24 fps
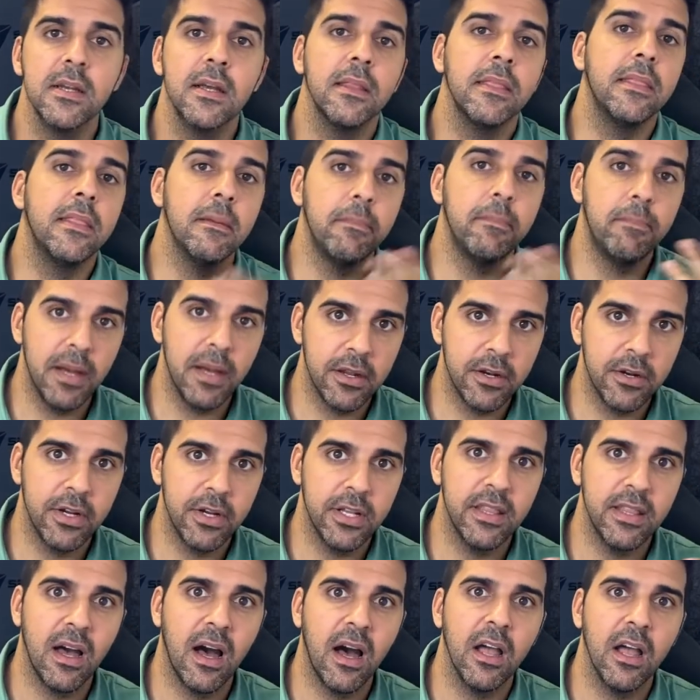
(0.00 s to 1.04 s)
the better
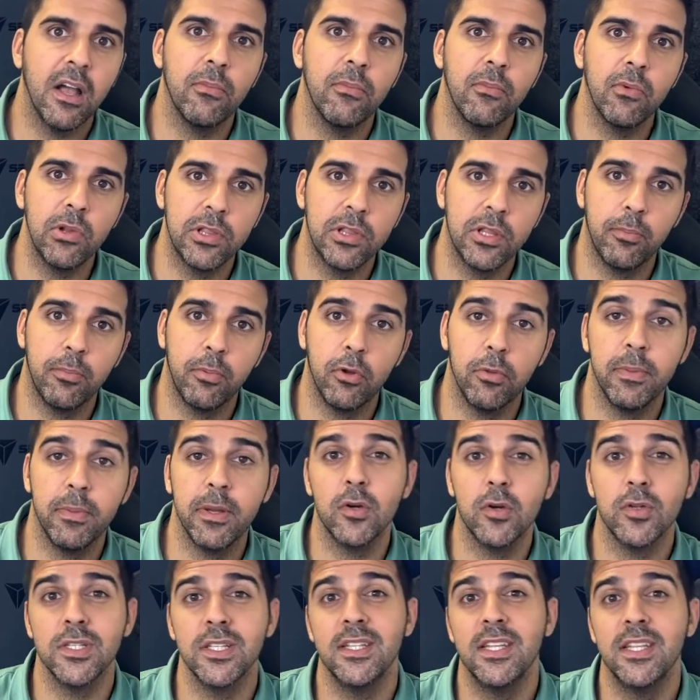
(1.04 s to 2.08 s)
and the higher multiple,
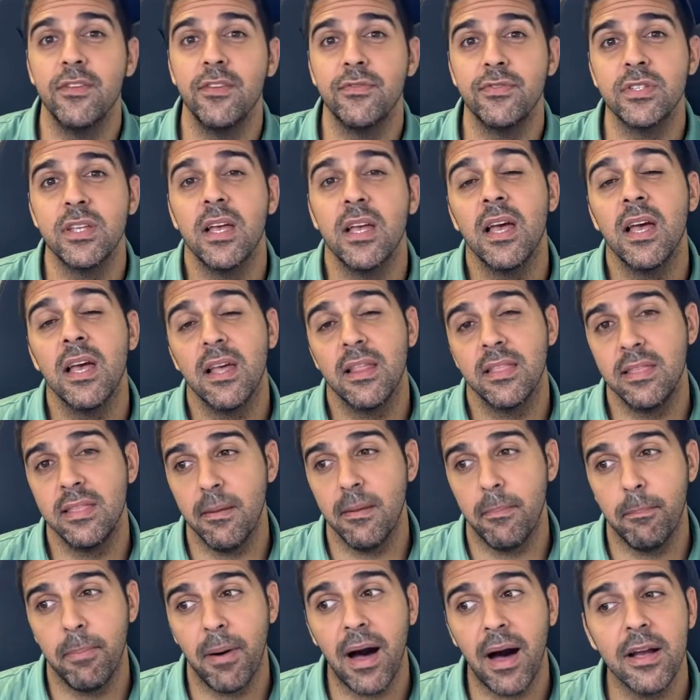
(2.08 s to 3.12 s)
because it gives the
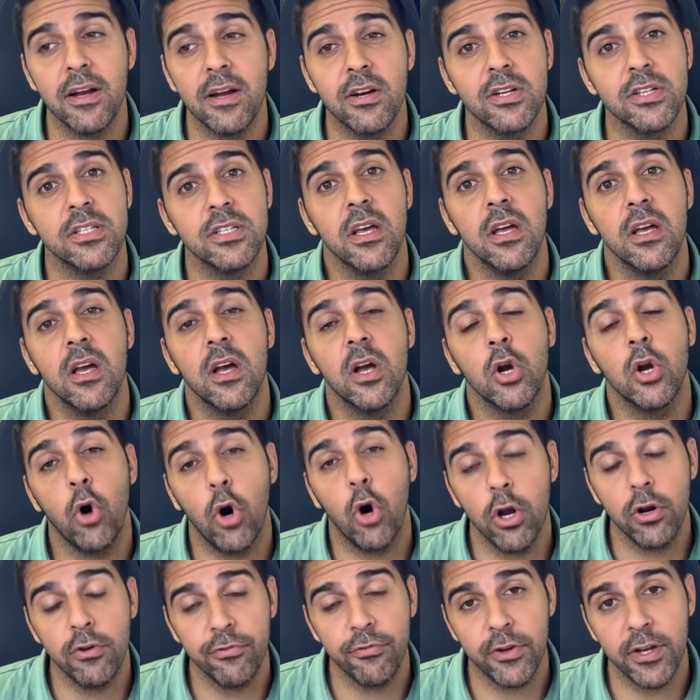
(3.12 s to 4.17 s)
buyers
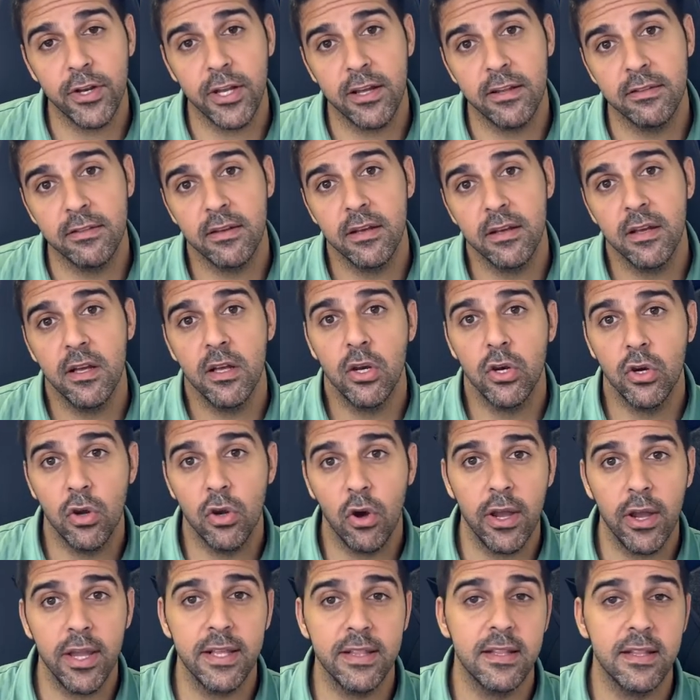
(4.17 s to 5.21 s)
confident
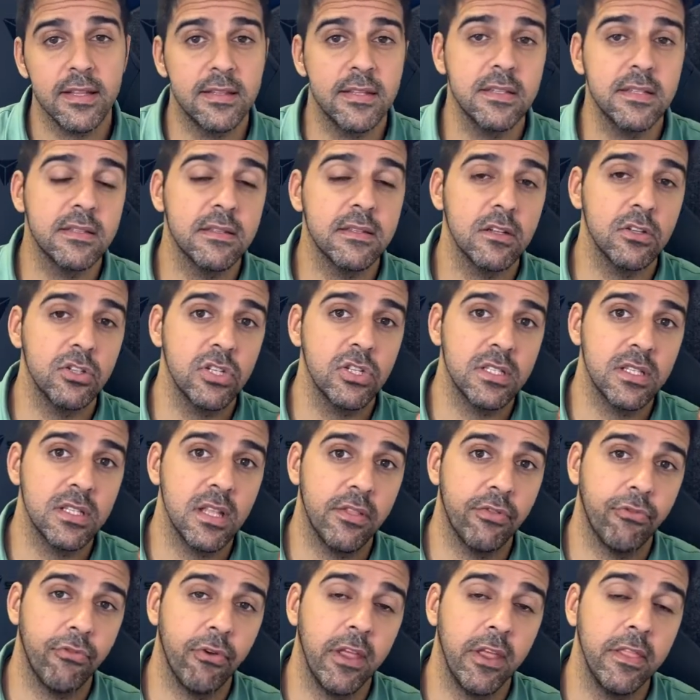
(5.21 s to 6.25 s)
knowing that it's not just a
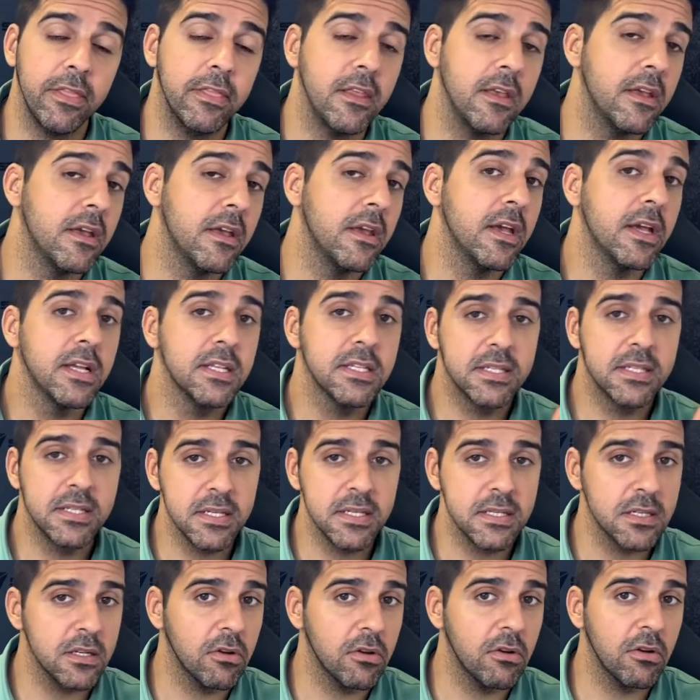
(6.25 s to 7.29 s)
trendy
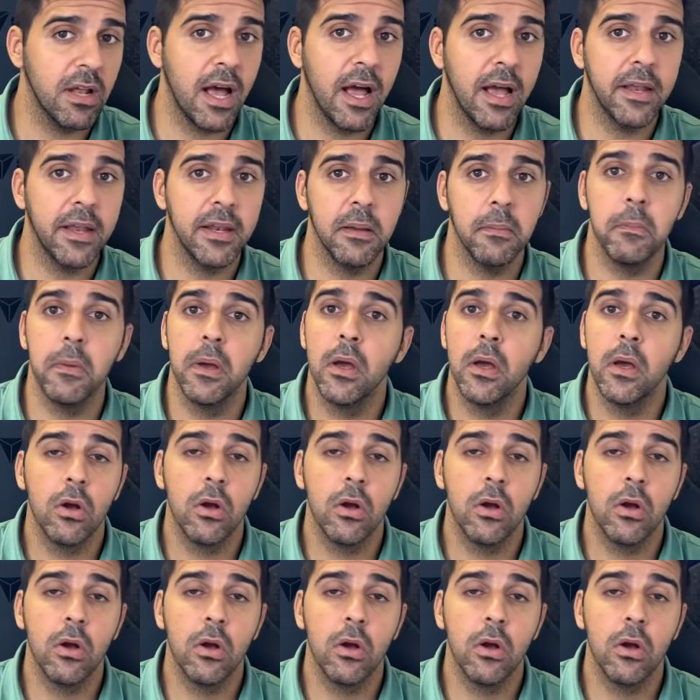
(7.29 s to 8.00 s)
seasonal item,